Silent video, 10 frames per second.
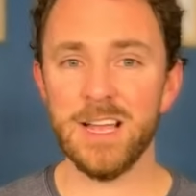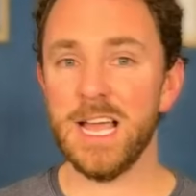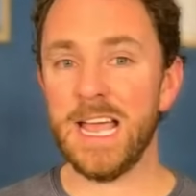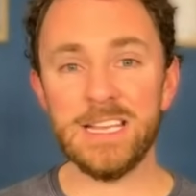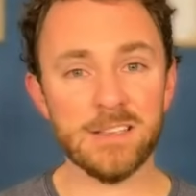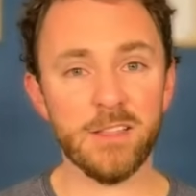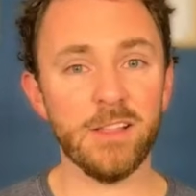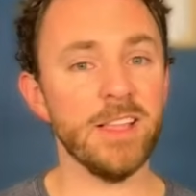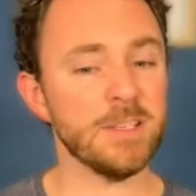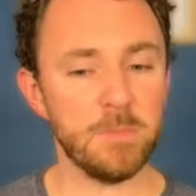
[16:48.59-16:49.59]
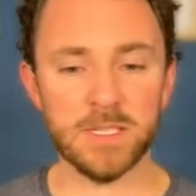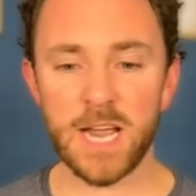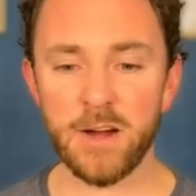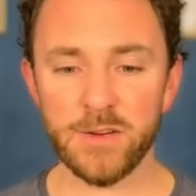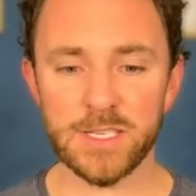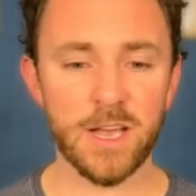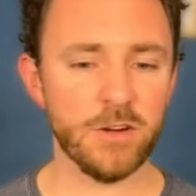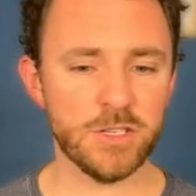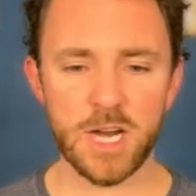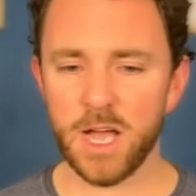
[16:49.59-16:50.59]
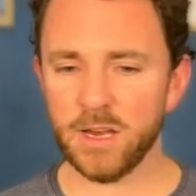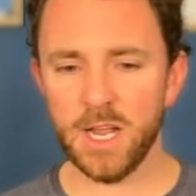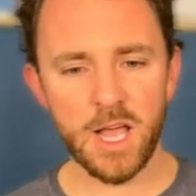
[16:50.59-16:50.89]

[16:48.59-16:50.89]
He's on the list, but Tyrese Hunter's not.